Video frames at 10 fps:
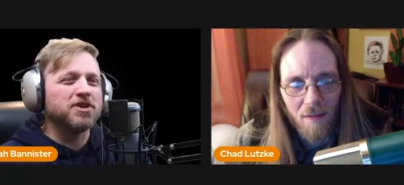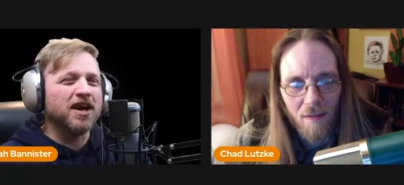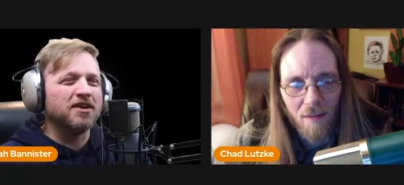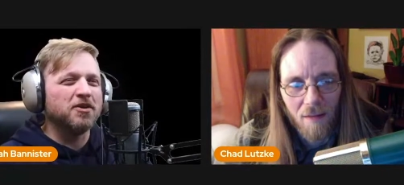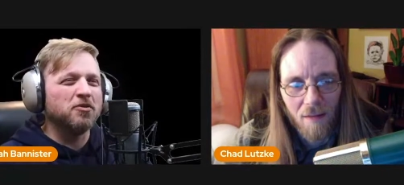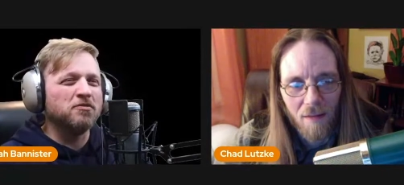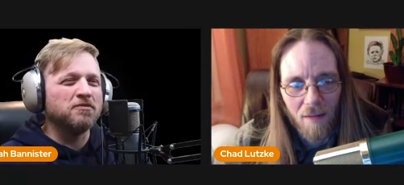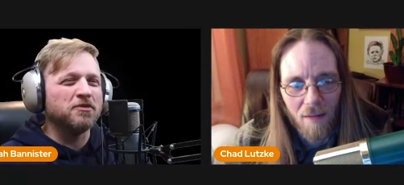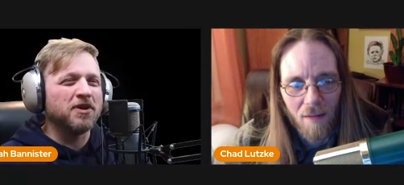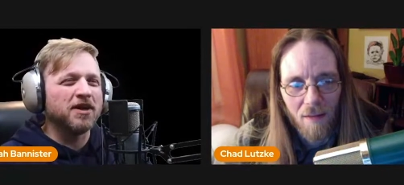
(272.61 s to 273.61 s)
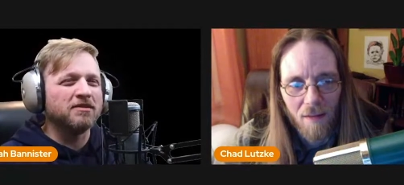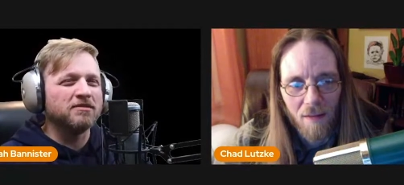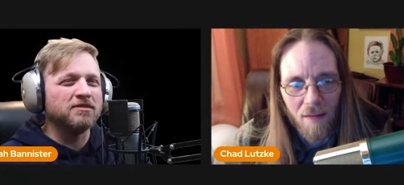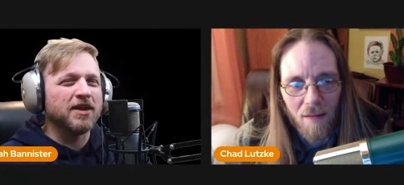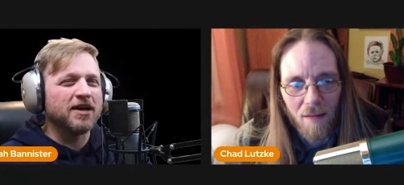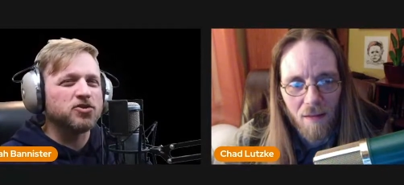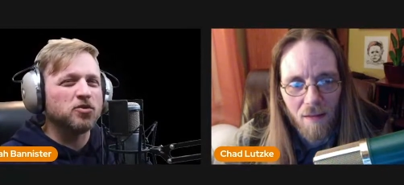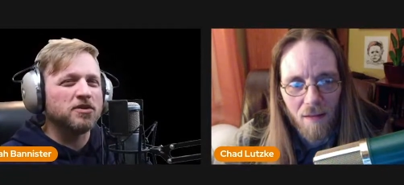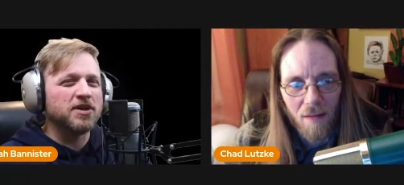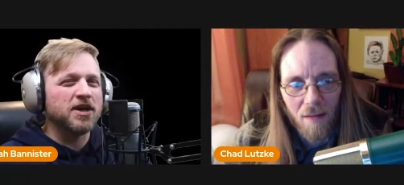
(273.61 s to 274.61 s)
Speaker 1: is kind of known for like that
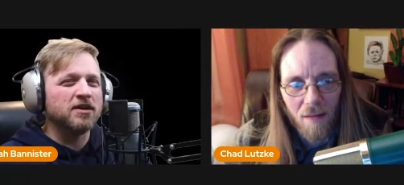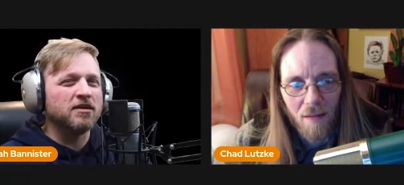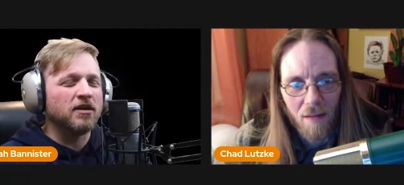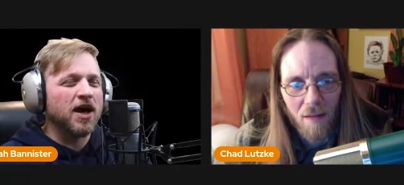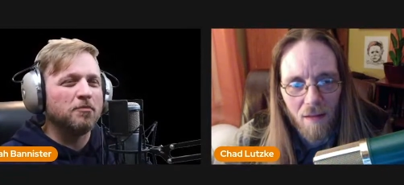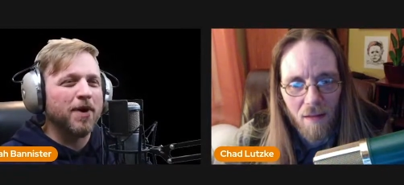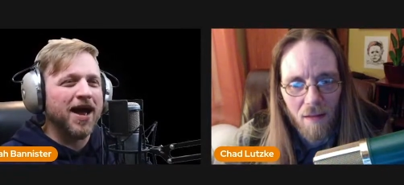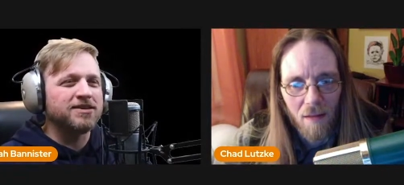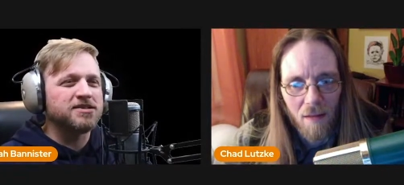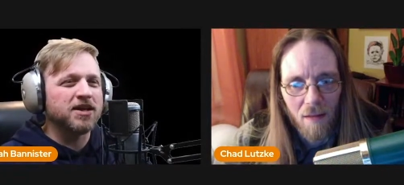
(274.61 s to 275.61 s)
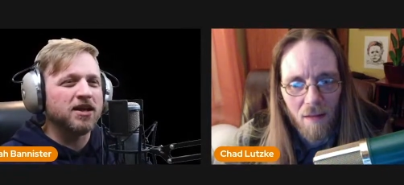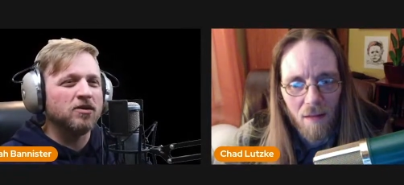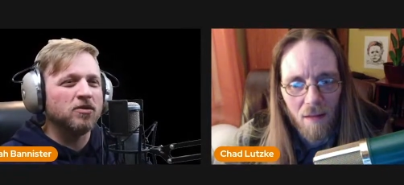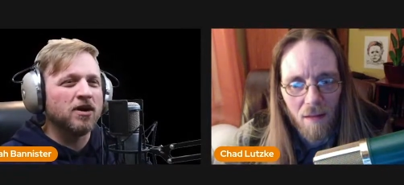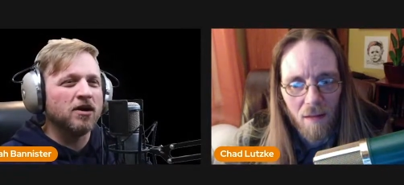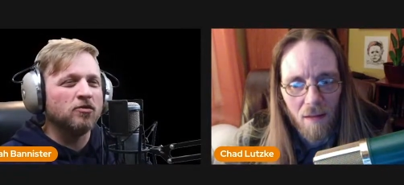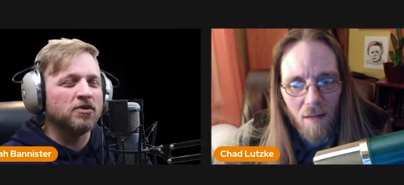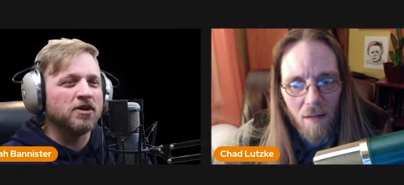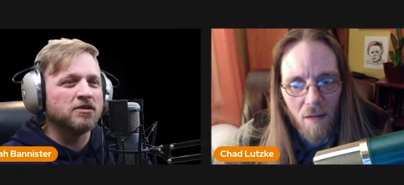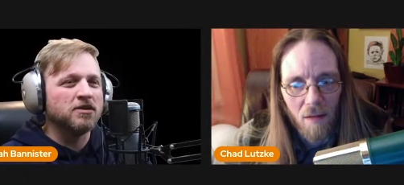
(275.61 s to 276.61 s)
sort of thing. A lot of bad singing going on
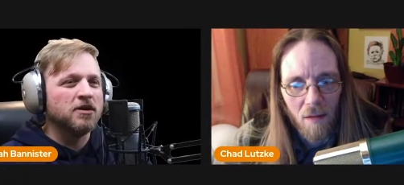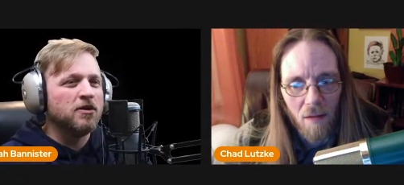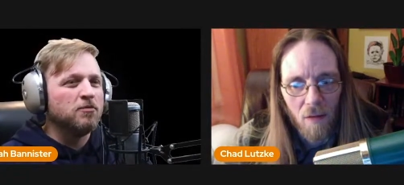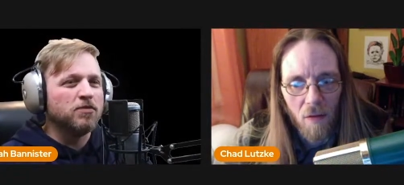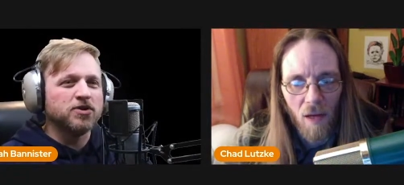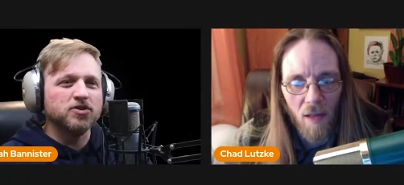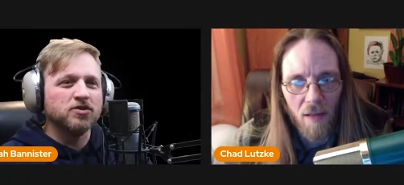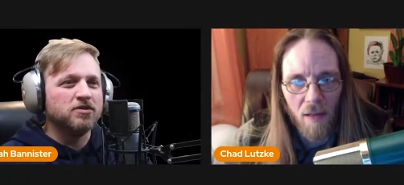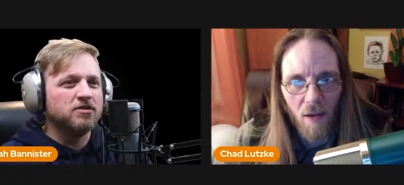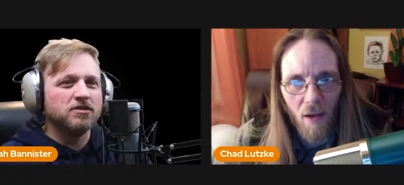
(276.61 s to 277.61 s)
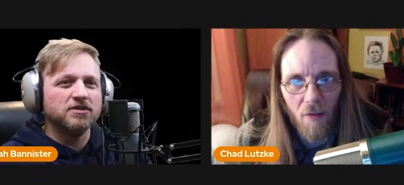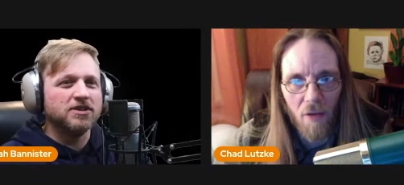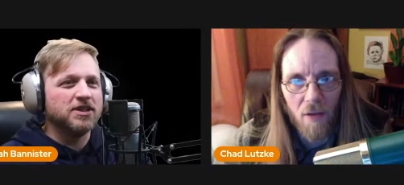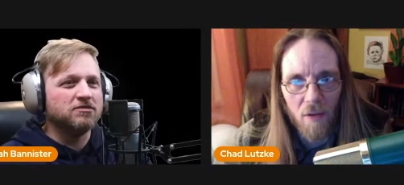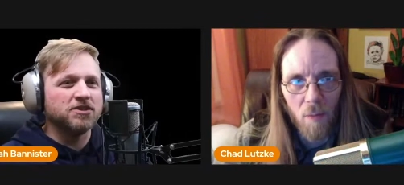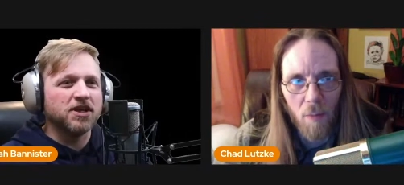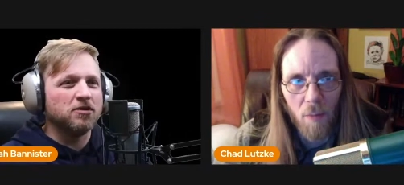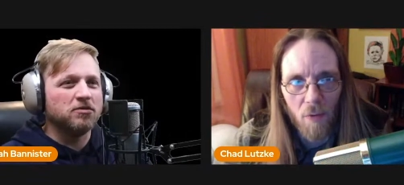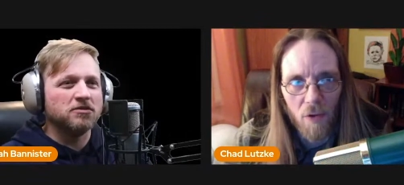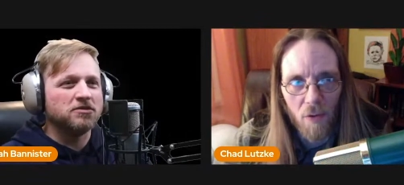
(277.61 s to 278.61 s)
over there. But dude, dude I think every Super
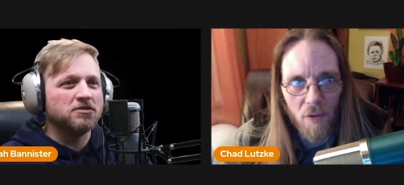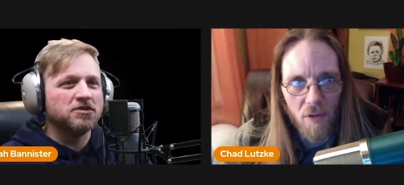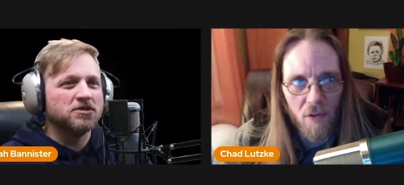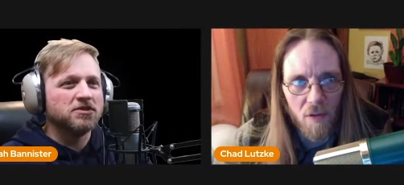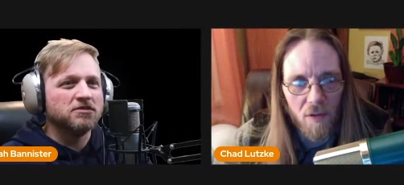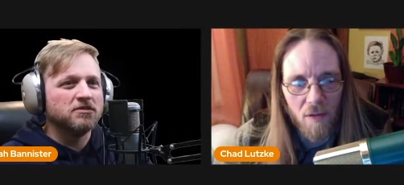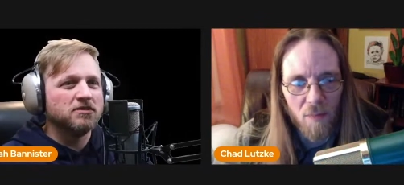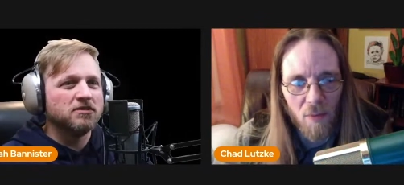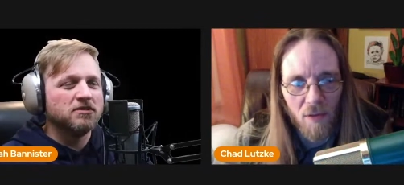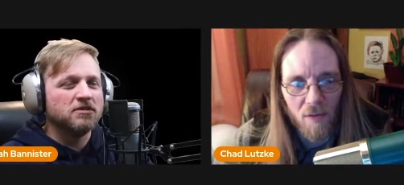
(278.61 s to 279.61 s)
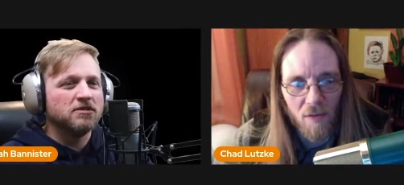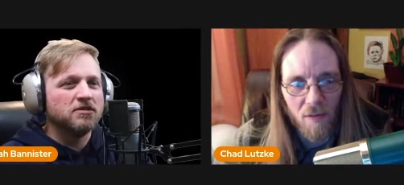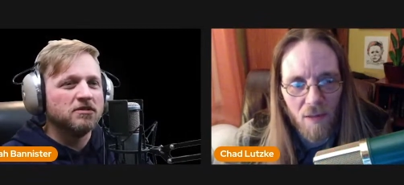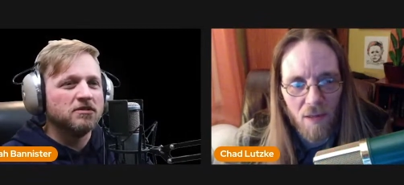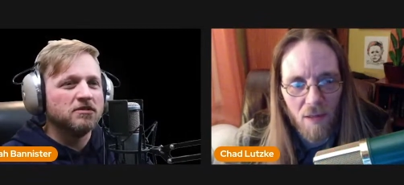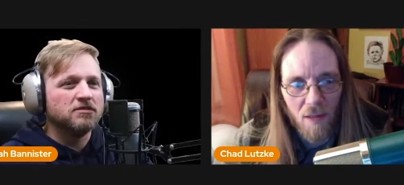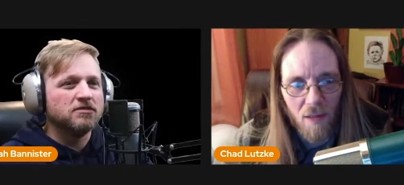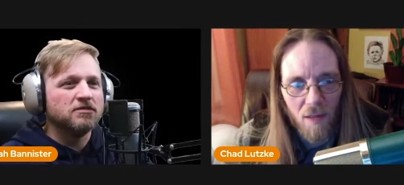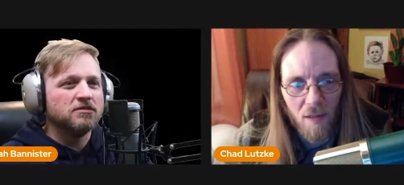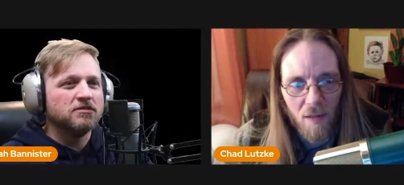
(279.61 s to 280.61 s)
terrible. Bowl
Speaker 2: show has sucked since Prince.
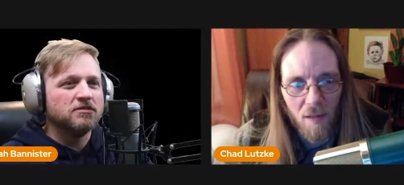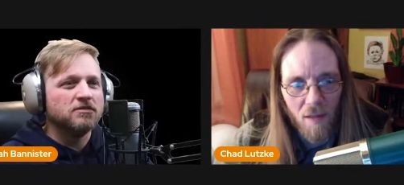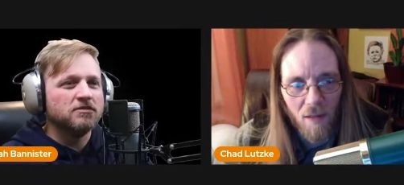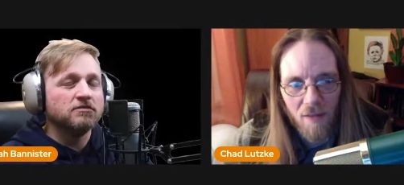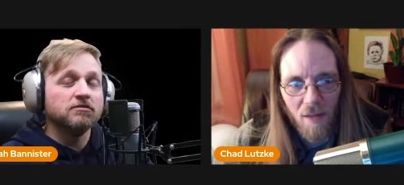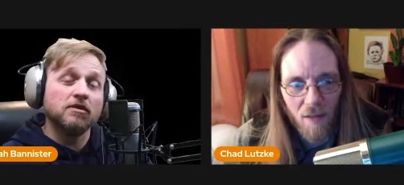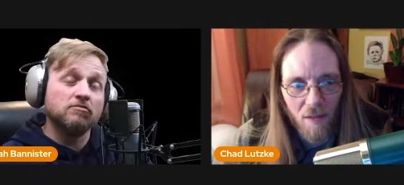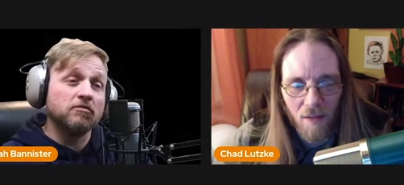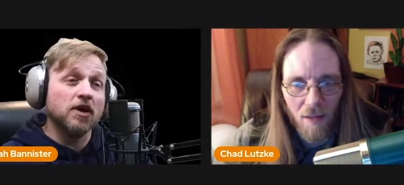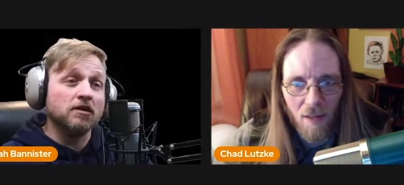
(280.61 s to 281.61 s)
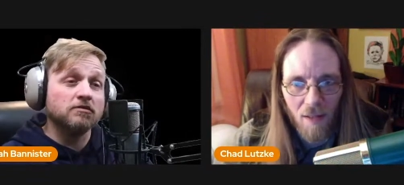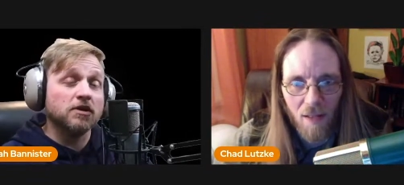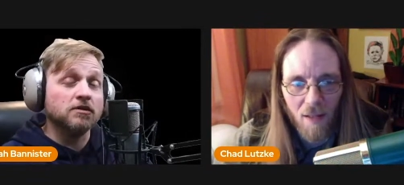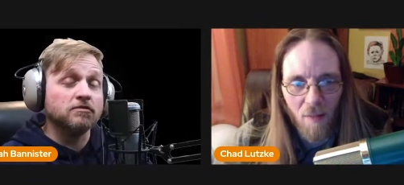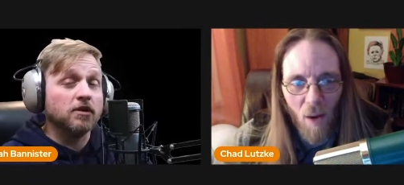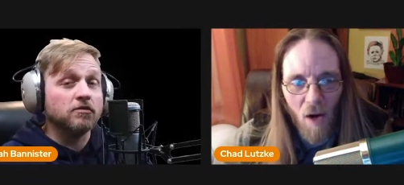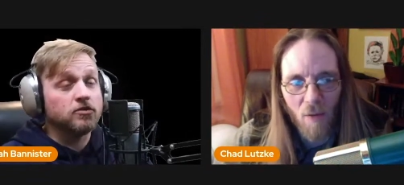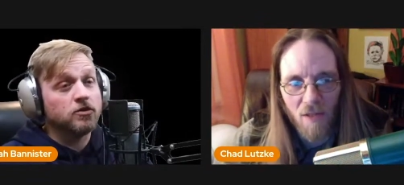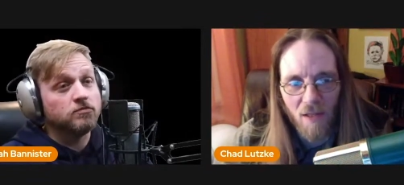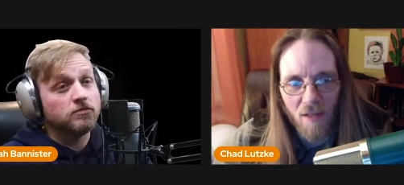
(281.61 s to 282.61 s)
It's like yeah, yeah the yeah,
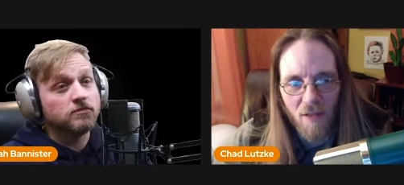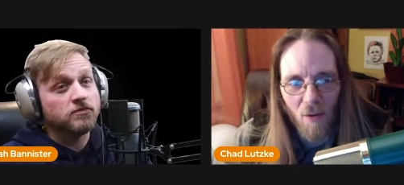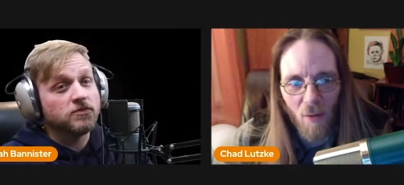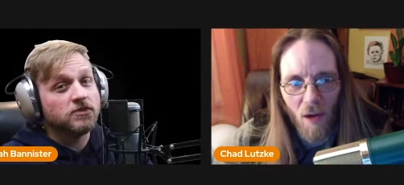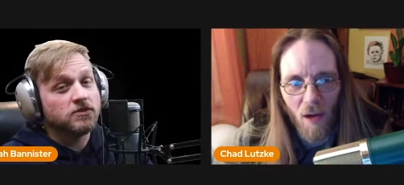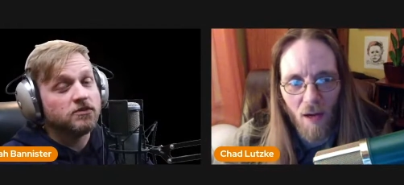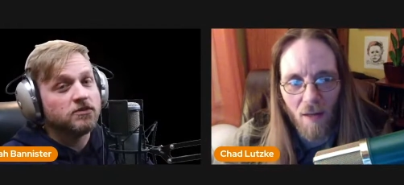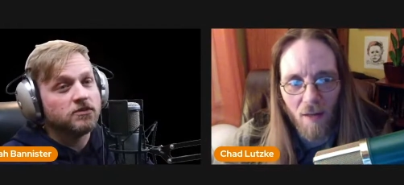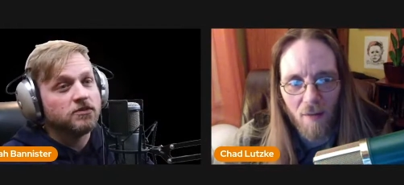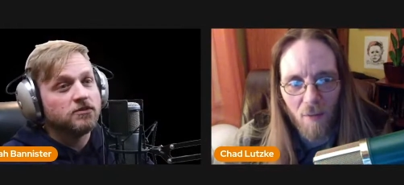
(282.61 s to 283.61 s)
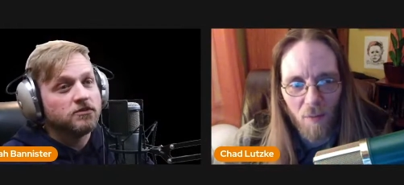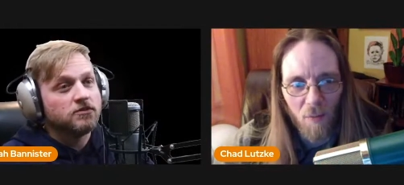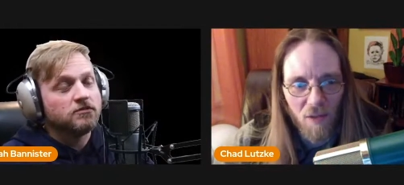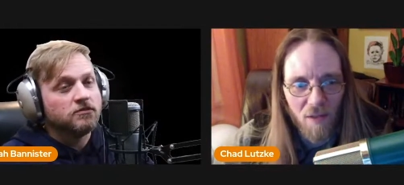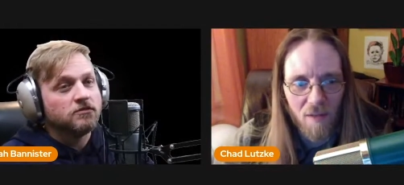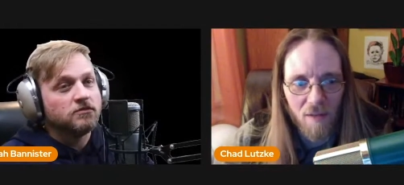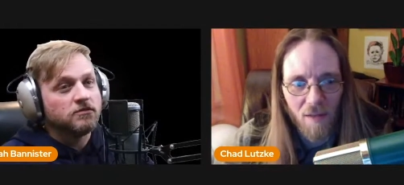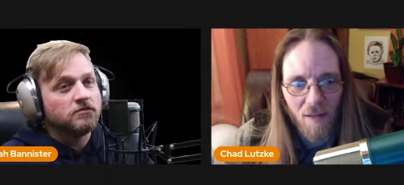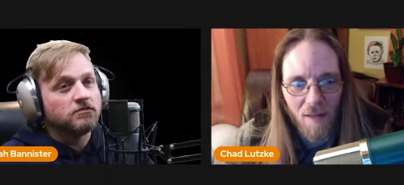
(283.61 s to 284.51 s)
bar was set so high with Prince.